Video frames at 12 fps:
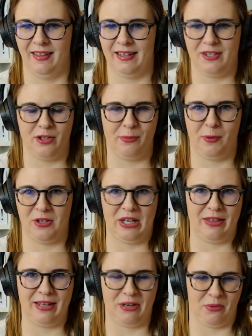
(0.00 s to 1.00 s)
That's the only person I
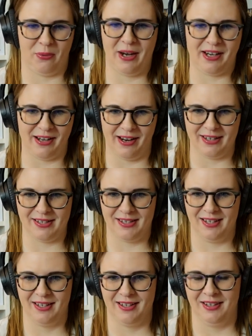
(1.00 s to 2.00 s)
think you would
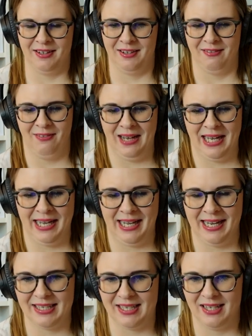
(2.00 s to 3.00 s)
recognize.
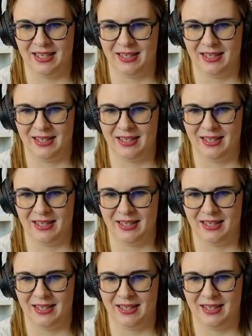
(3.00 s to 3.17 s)
What?